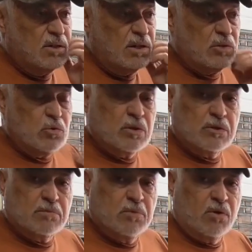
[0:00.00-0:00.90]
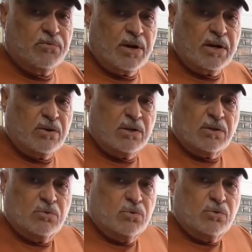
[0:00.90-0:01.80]
going to do a small fire.
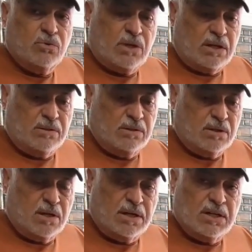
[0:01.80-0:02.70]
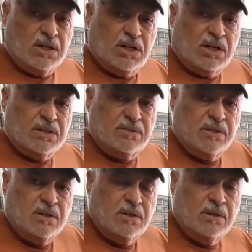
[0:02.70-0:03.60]
You're not cutting logs
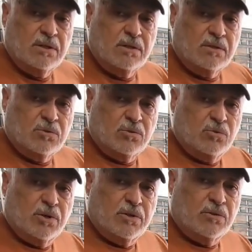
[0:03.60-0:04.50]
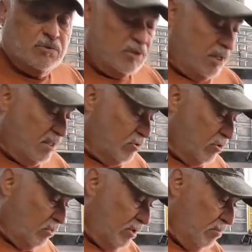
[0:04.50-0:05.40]
to do a huge thing.
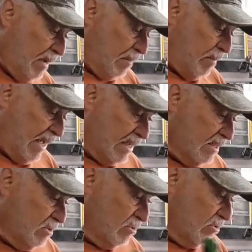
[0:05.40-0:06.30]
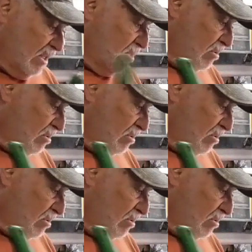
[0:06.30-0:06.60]
So when you're backpacking, you don't need